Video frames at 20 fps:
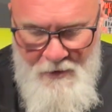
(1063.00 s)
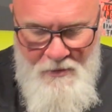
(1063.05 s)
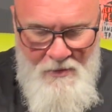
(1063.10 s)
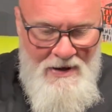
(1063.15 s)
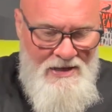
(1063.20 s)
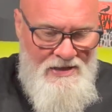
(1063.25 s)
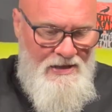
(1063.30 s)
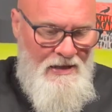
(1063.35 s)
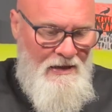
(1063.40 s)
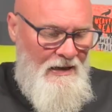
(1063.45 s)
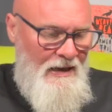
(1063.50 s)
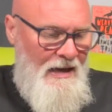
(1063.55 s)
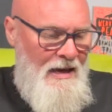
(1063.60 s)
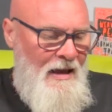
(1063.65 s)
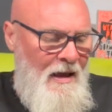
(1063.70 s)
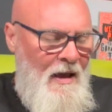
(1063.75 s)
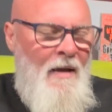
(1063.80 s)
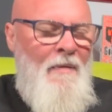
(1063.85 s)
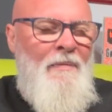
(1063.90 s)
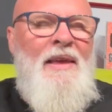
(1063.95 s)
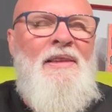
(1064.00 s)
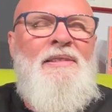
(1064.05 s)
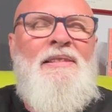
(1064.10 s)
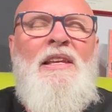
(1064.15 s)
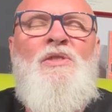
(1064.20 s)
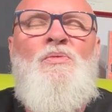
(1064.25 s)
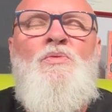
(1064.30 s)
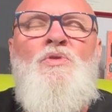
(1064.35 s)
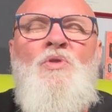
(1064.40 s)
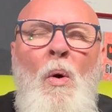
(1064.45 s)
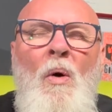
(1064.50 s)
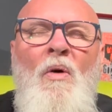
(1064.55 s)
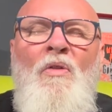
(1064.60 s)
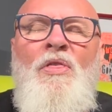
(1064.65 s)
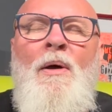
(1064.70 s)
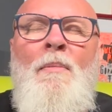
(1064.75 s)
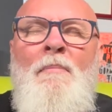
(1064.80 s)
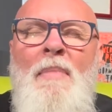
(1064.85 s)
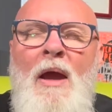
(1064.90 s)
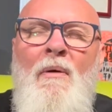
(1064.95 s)
recently, there's this North
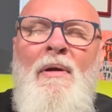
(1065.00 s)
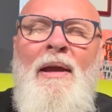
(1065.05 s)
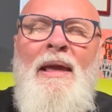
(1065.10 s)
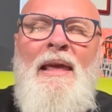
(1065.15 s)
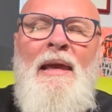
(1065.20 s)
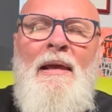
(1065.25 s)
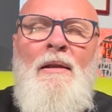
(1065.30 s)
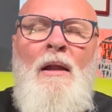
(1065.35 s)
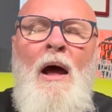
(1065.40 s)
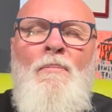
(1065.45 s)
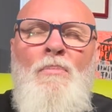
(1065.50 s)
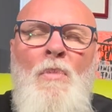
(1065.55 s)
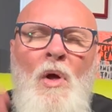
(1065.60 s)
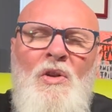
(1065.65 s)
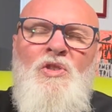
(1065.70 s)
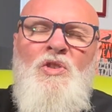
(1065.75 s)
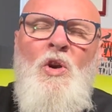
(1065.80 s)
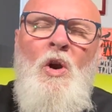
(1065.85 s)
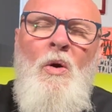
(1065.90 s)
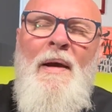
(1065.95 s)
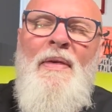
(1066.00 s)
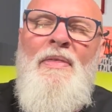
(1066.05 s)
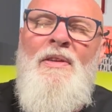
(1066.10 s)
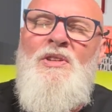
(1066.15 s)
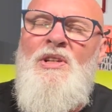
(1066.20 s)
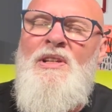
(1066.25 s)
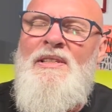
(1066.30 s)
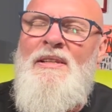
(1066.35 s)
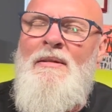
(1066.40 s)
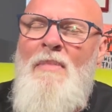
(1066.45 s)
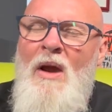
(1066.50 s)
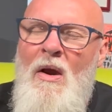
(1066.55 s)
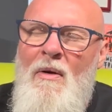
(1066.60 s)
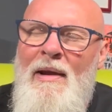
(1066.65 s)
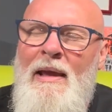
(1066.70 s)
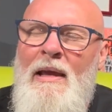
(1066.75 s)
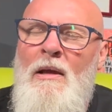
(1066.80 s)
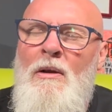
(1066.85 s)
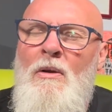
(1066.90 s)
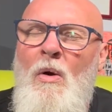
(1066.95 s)
American, I'm not sure whether she's
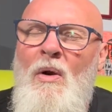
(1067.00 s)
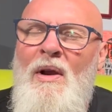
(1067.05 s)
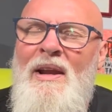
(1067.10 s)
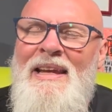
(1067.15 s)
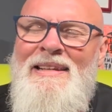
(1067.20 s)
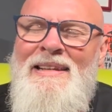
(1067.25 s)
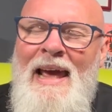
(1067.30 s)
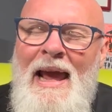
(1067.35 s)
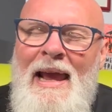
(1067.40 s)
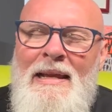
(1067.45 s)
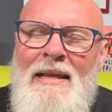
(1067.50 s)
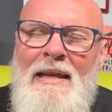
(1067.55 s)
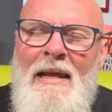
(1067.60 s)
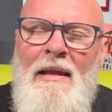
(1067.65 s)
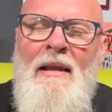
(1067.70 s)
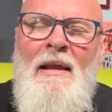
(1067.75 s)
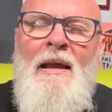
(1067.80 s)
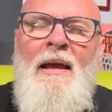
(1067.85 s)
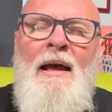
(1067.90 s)
American or Canadian,